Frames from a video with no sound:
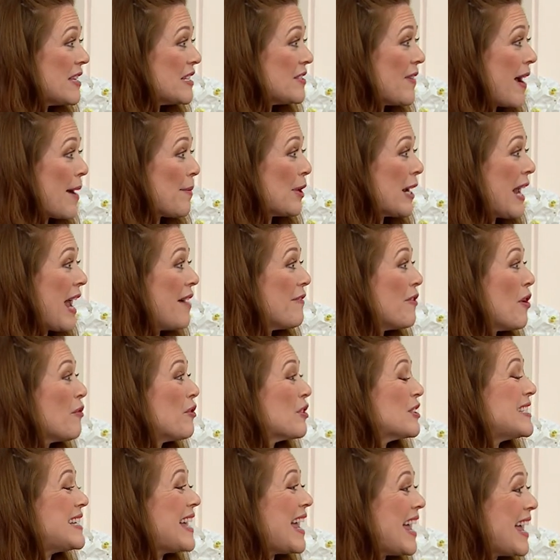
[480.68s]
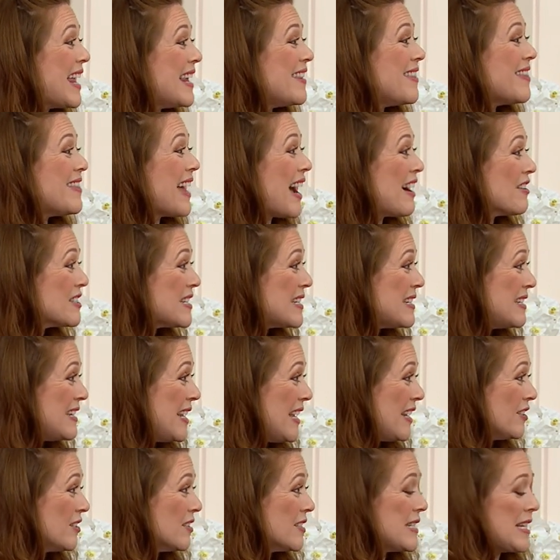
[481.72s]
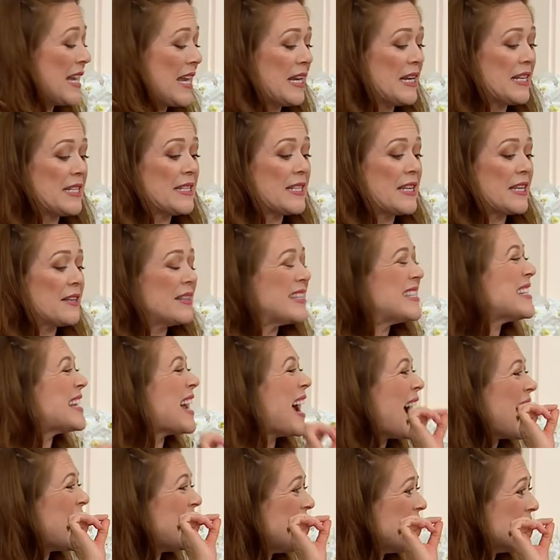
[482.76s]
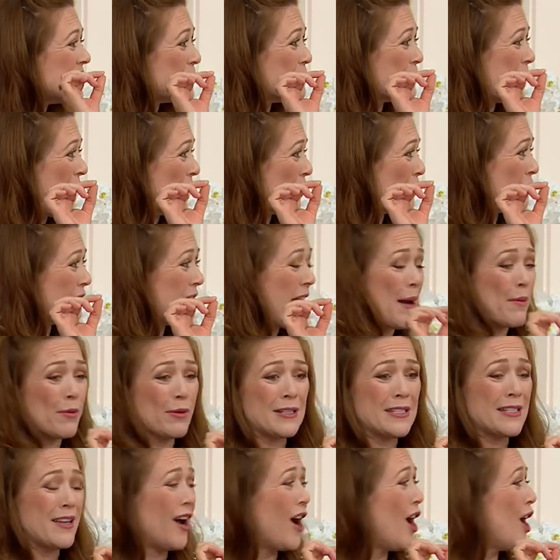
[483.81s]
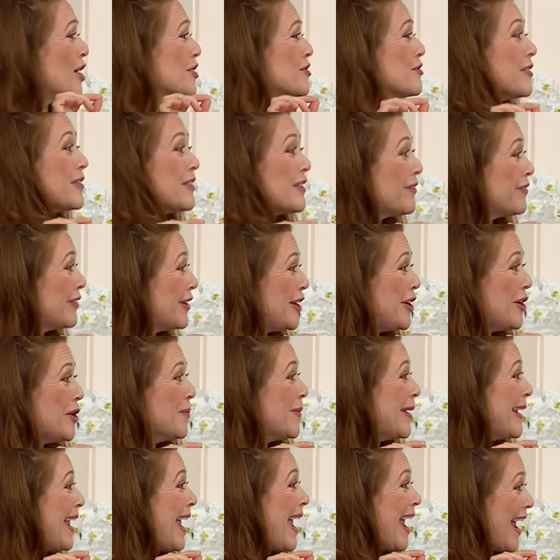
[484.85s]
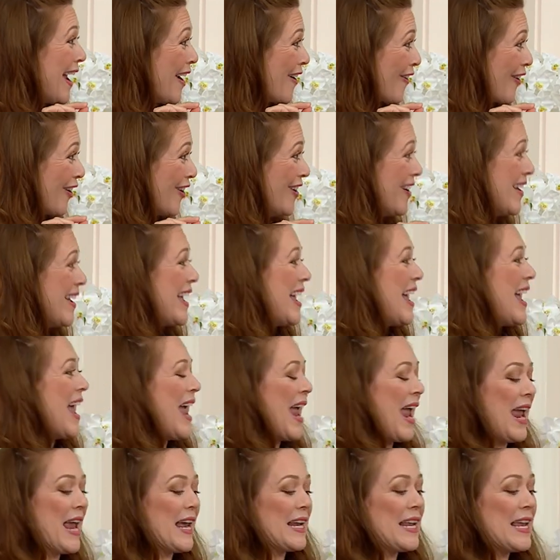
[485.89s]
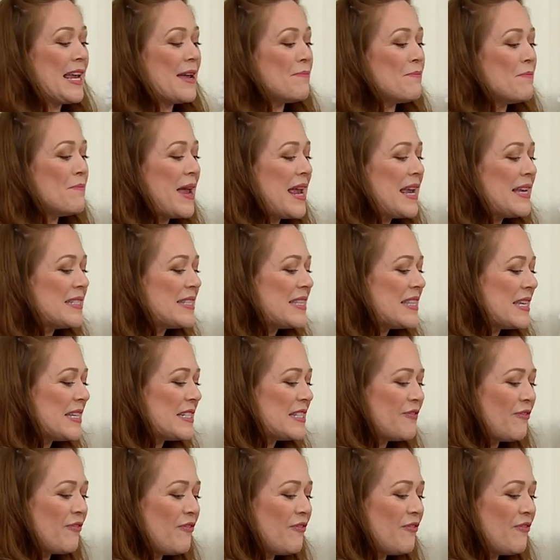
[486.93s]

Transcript: this fabric have over 10,000 needles. It is the tiniest microfiber. It's 100th of a human hair. And it makes this